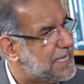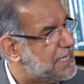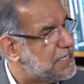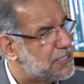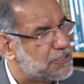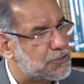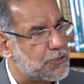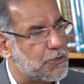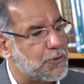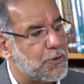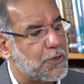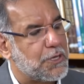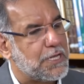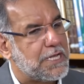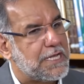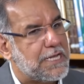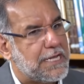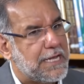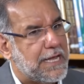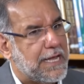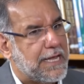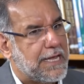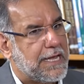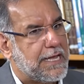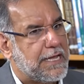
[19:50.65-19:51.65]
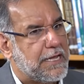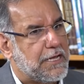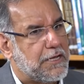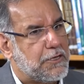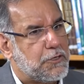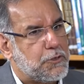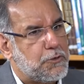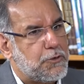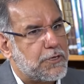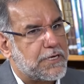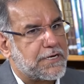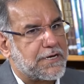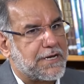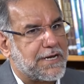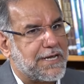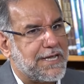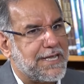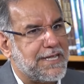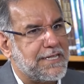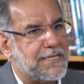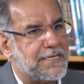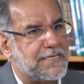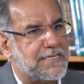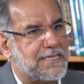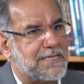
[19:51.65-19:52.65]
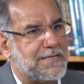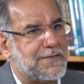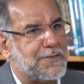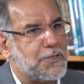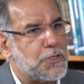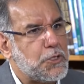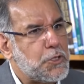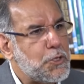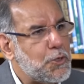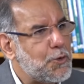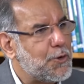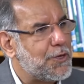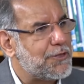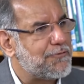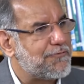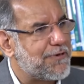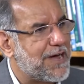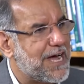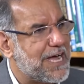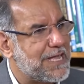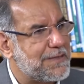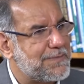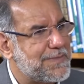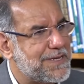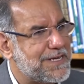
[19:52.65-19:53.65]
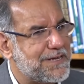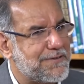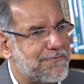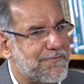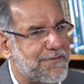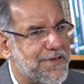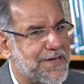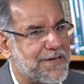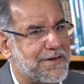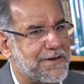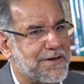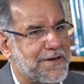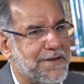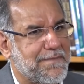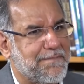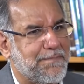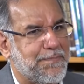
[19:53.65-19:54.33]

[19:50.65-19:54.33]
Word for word: So you are in a new environment where